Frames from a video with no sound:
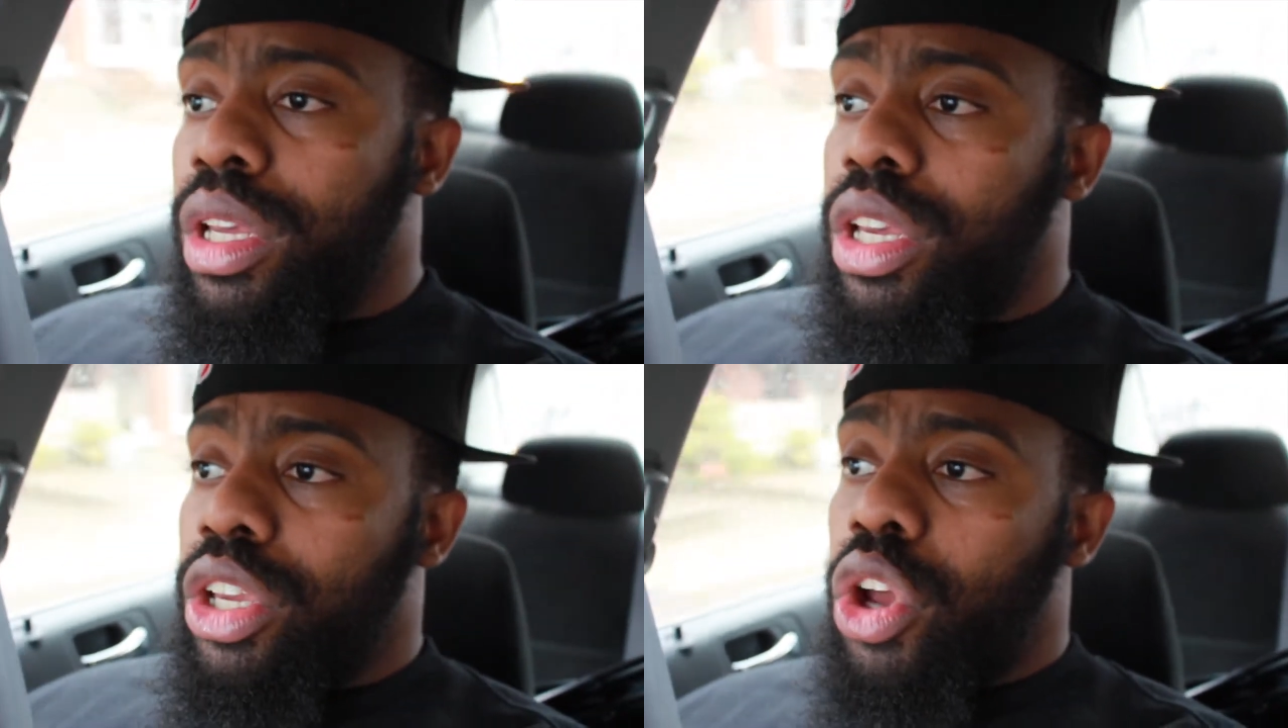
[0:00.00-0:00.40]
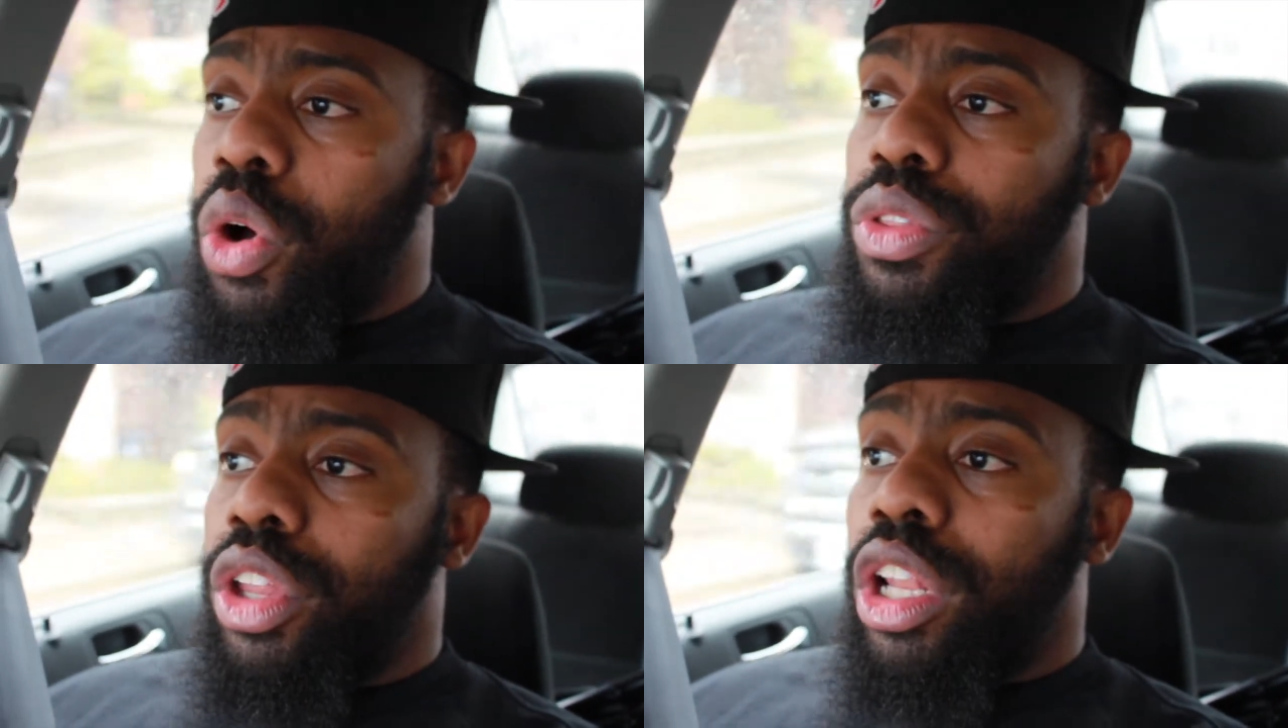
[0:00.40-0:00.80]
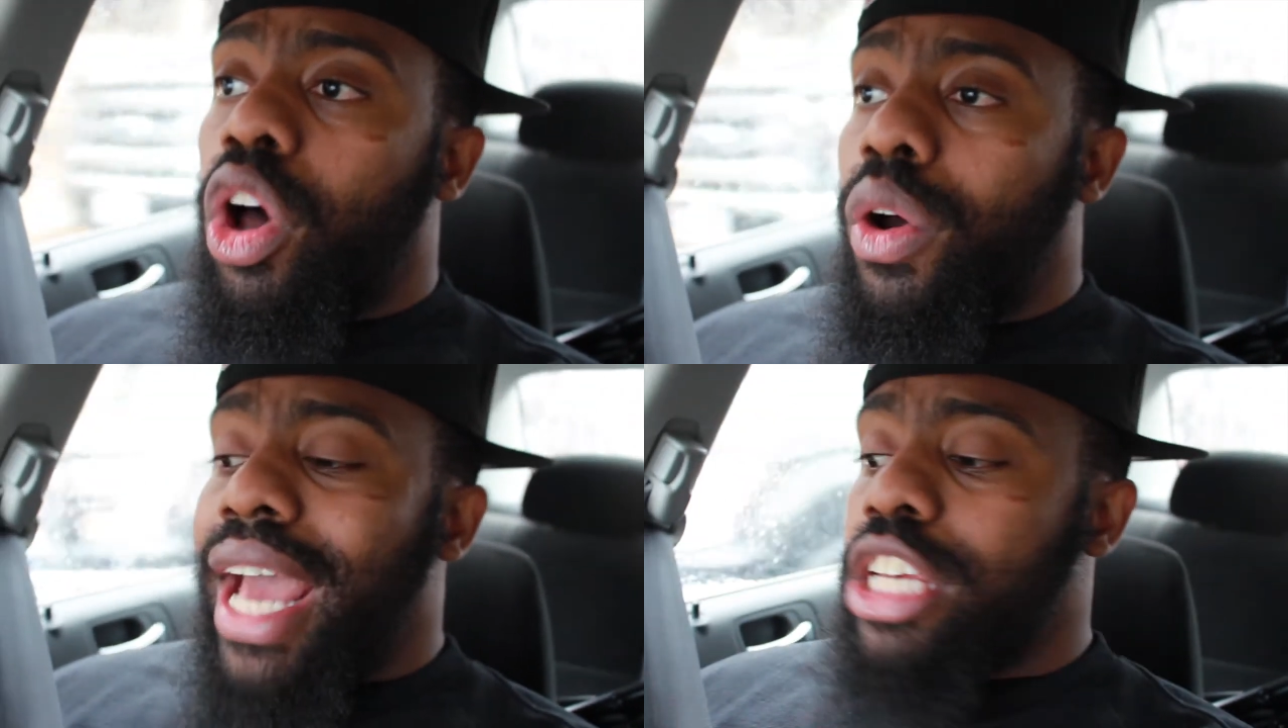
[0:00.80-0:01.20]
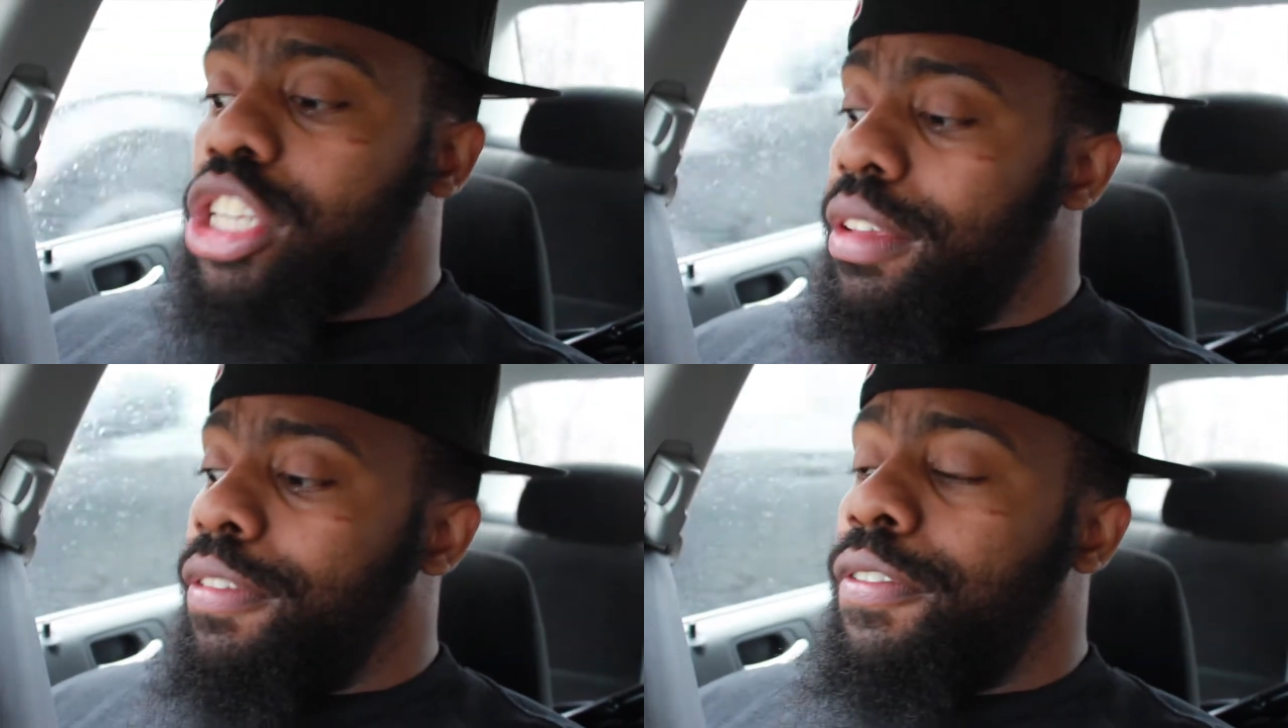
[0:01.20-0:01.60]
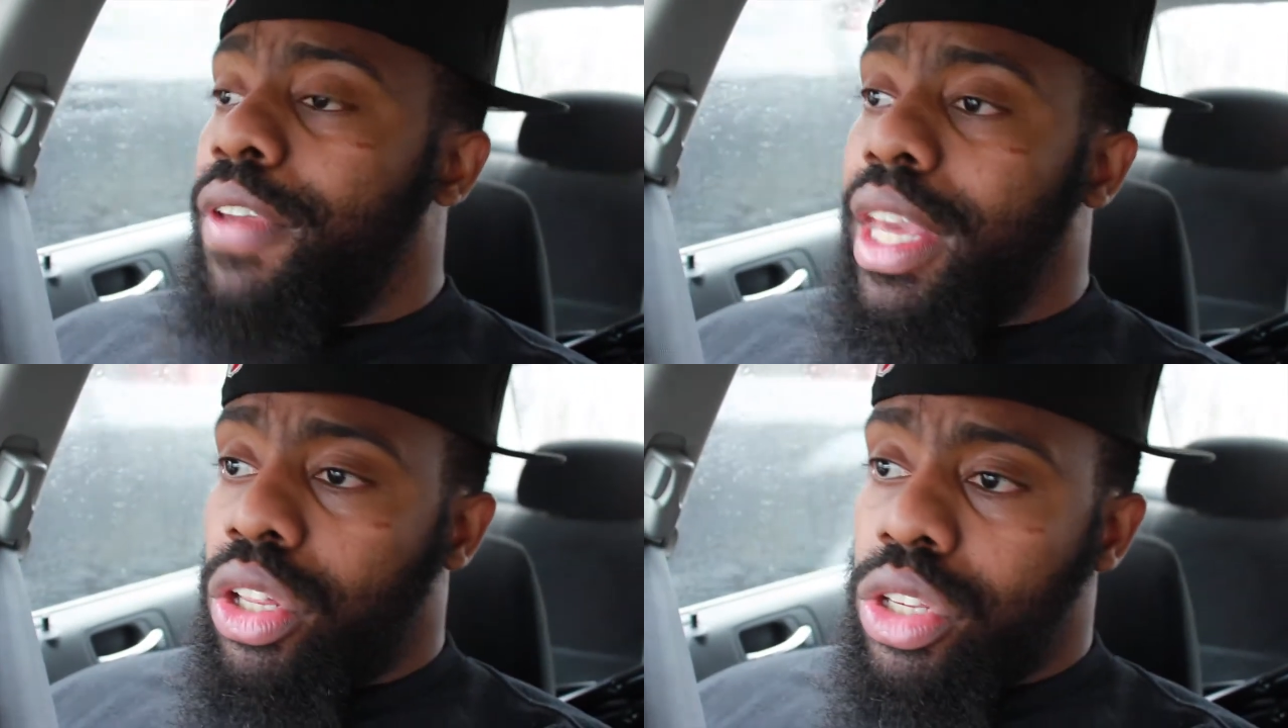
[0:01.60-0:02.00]
you know, the load actually
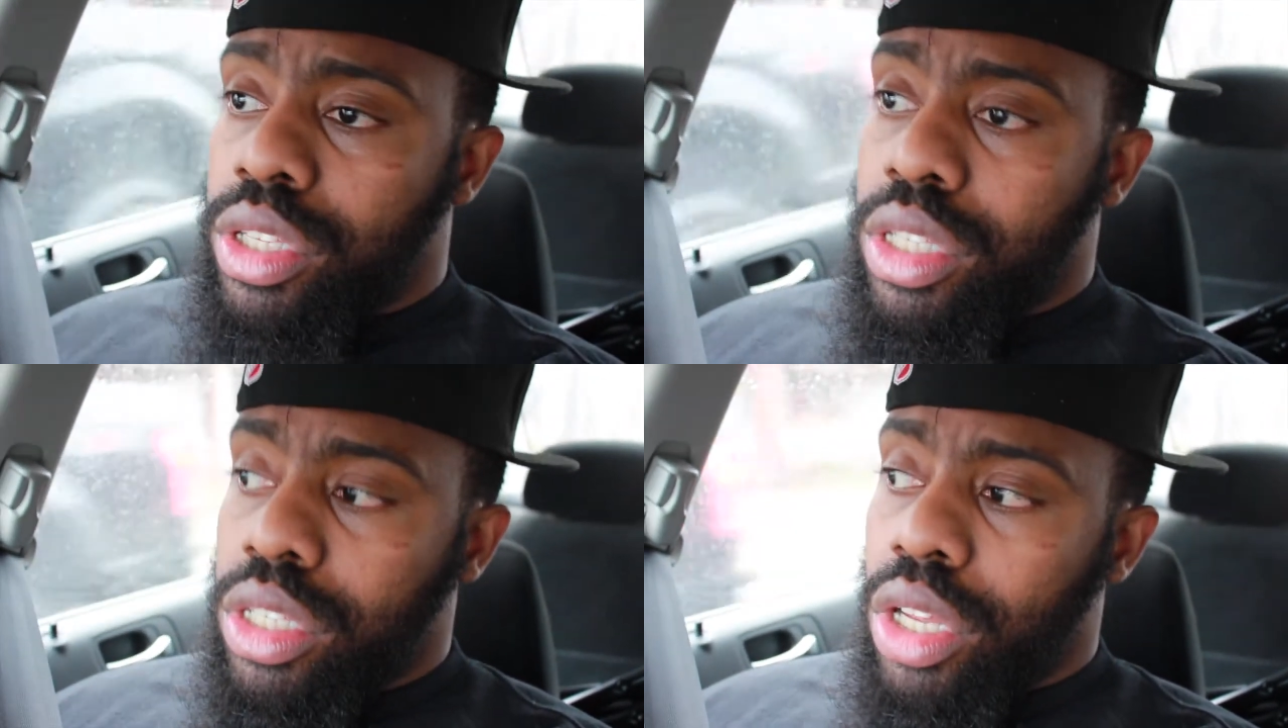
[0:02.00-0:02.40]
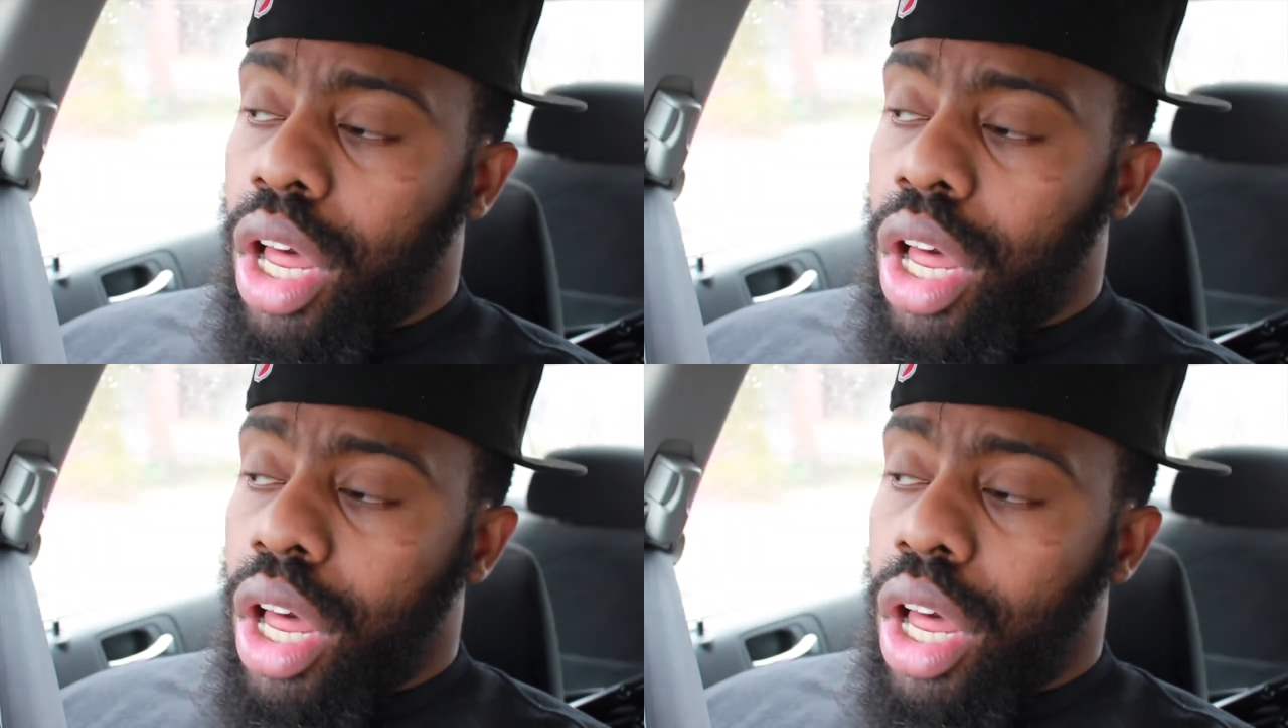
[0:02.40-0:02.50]
feels